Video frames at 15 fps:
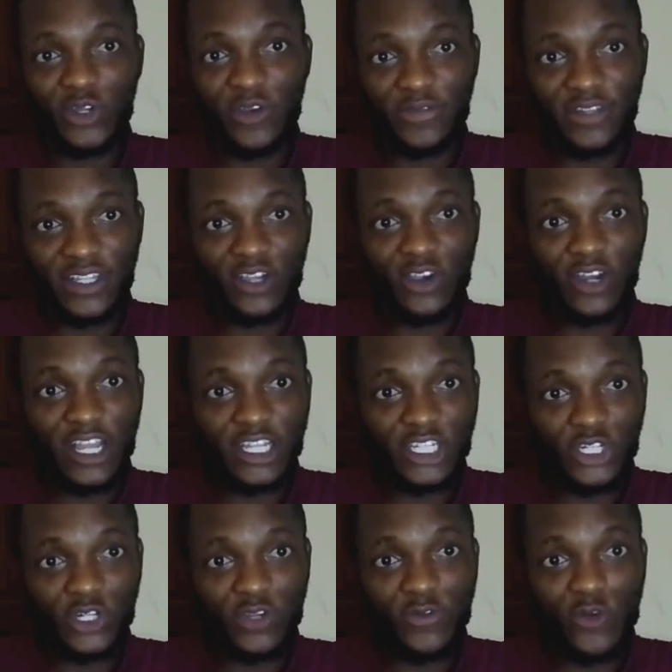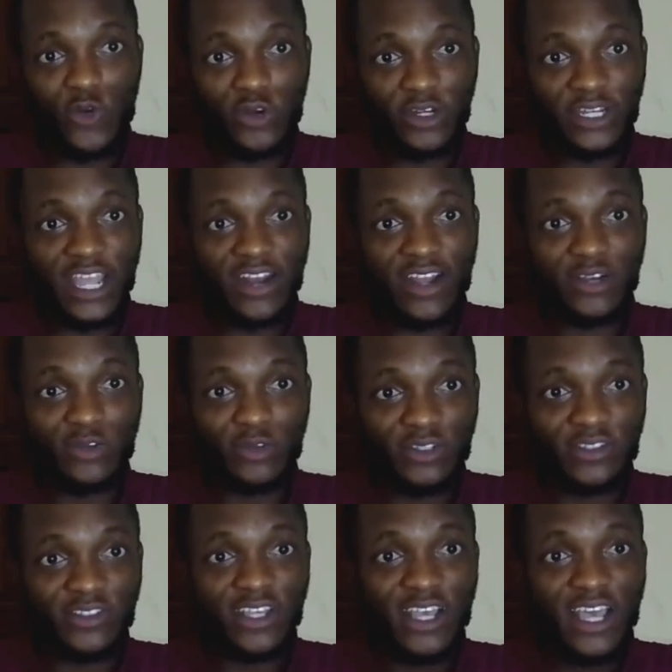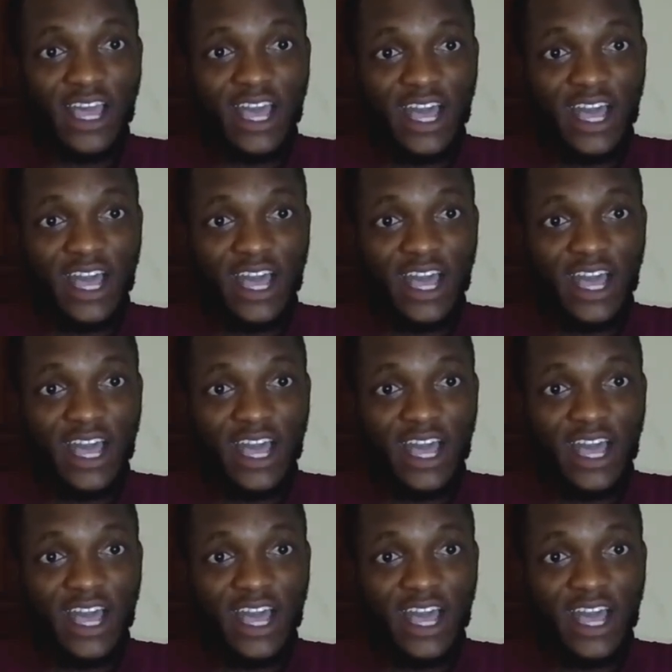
of the collection of old Naira notes